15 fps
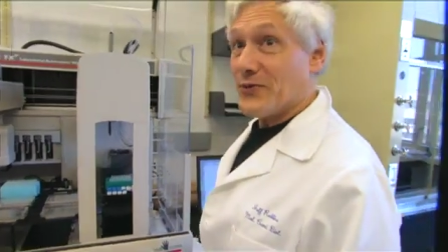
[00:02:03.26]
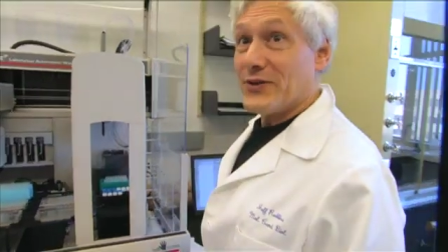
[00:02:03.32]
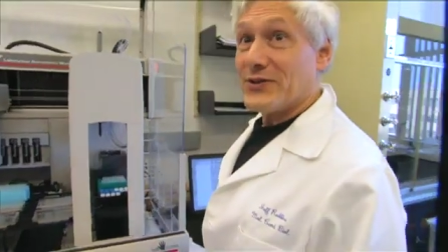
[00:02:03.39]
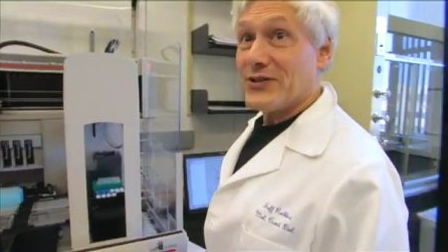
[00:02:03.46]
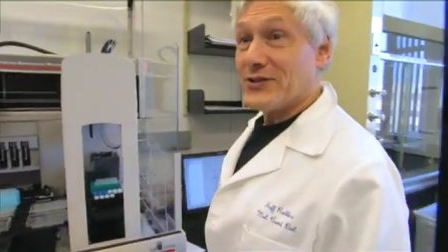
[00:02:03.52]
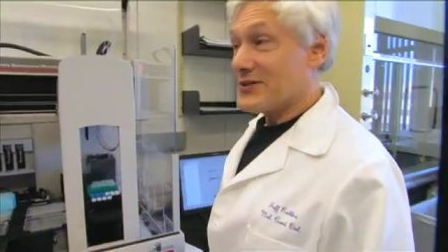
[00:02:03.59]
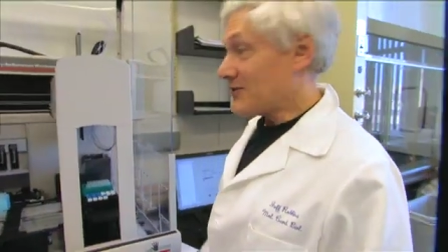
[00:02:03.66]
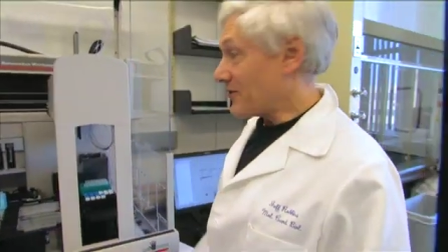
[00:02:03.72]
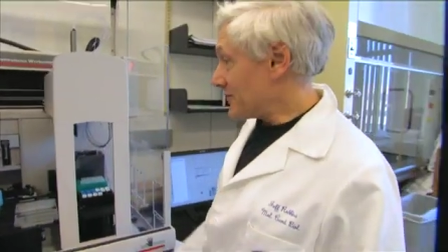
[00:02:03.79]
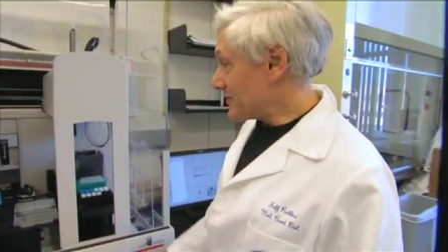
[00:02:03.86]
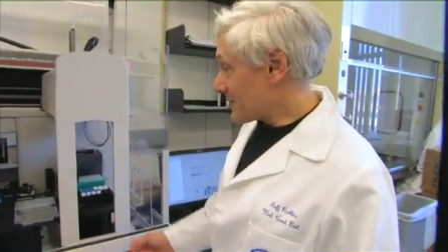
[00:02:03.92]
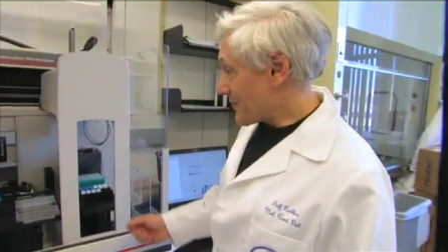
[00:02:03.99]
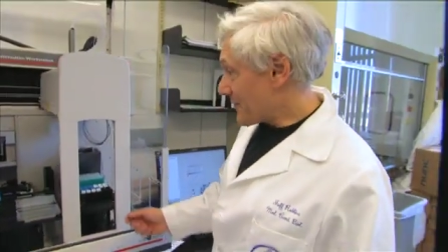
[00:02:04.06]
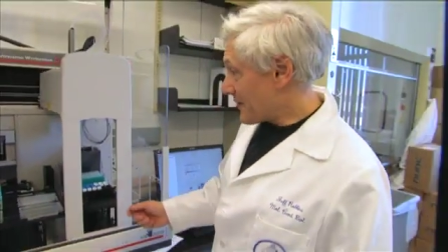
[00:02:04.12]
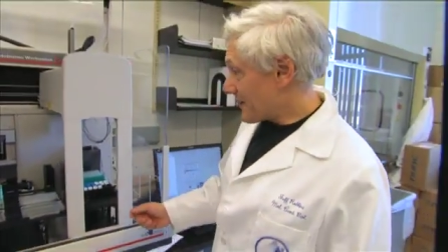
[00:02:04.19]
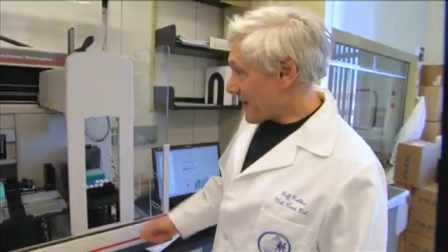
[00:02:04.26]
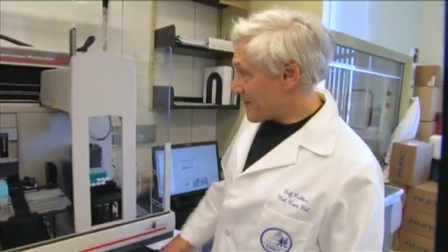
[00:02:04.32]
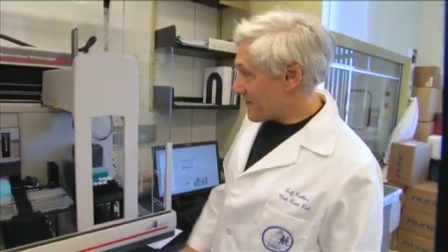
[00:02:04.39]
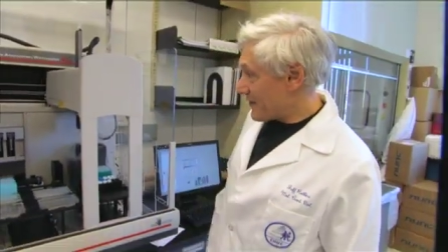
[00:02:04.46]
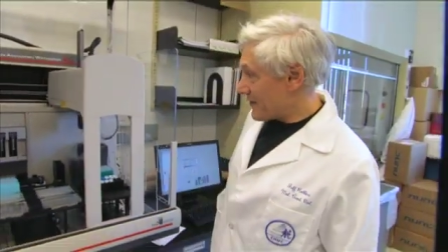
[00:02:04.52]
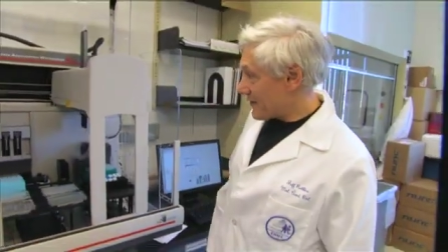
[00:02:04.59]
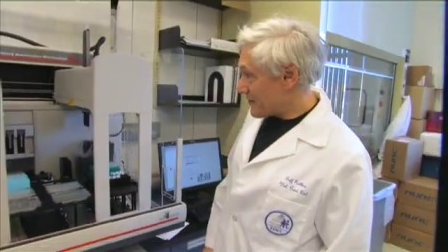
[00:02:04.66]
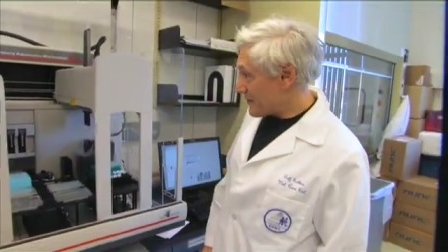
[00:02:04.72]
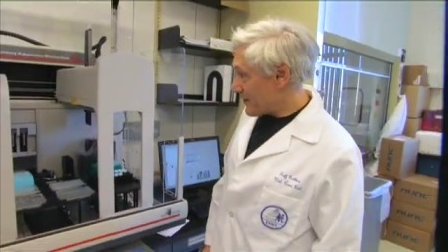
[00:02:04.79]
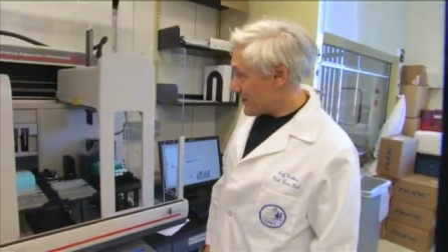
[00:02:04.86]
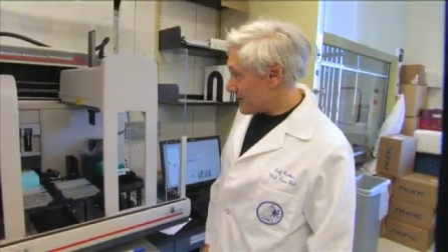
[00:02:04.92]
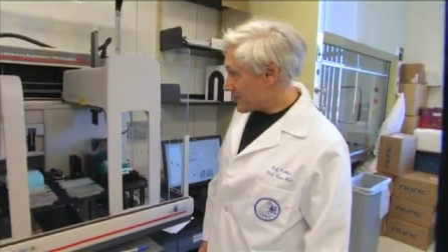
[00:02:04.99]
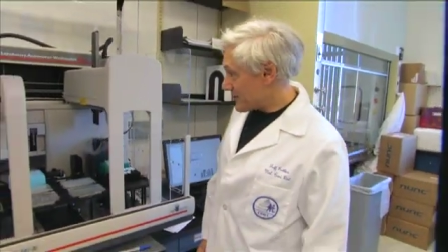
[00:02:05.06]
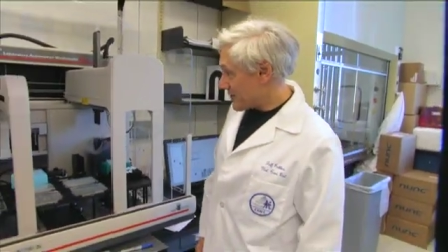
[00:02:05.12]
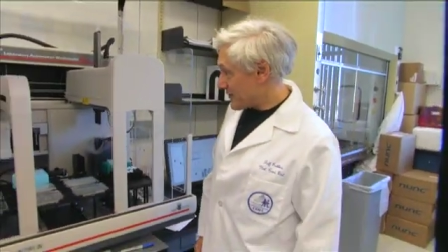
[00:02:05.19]
and Dr. Jeffrey Molkentin at
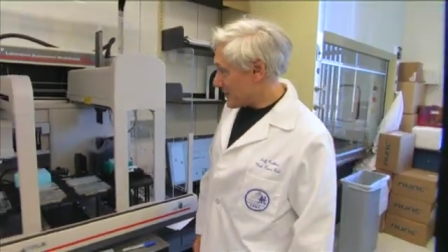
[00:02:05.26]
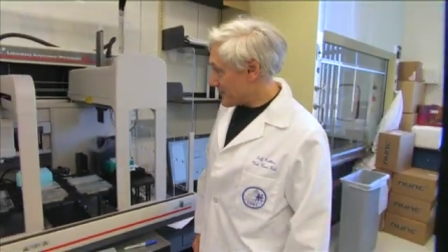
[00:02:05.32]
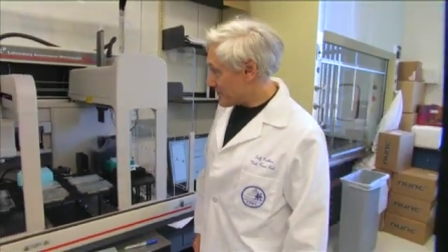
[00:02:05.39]
Cincinnati